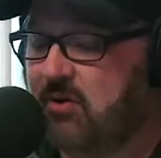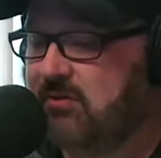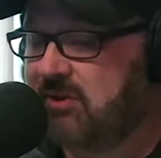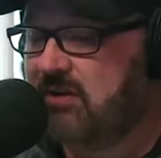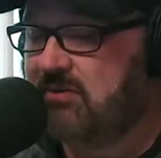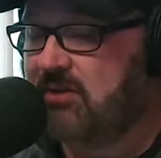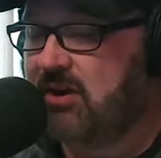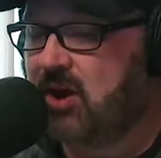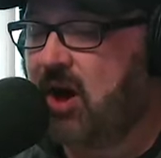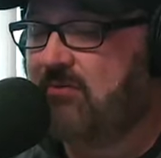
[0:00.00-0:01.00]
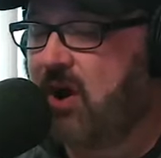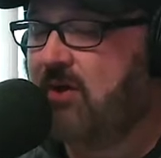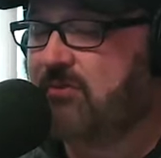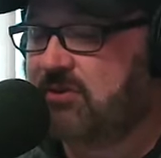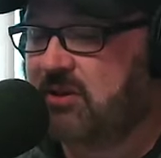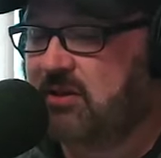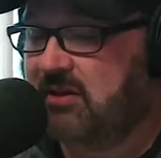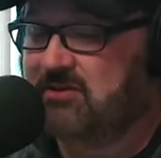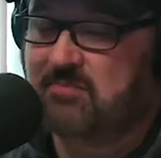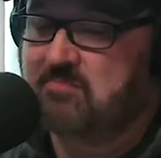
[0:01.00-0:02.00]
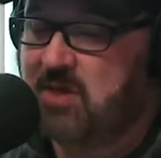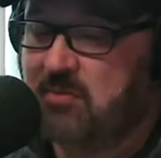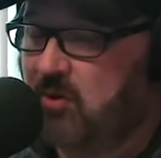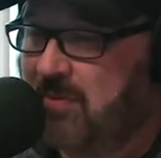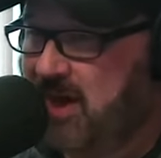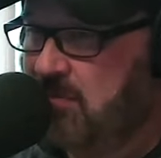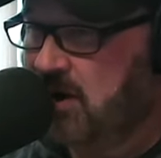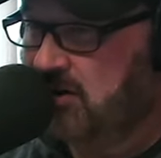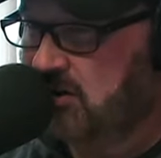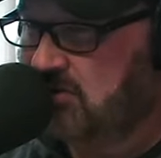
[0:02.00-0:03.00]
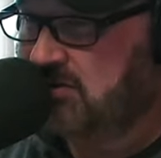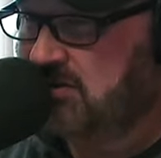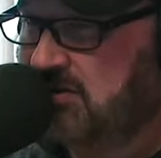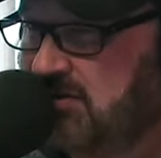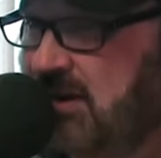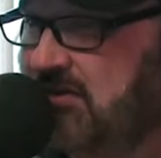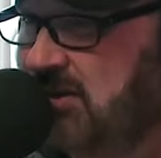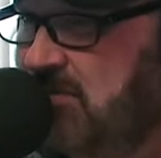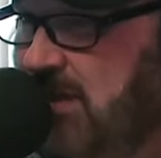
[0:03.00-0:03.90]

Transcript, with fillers: challenged offered some minimal amount of money to take a dump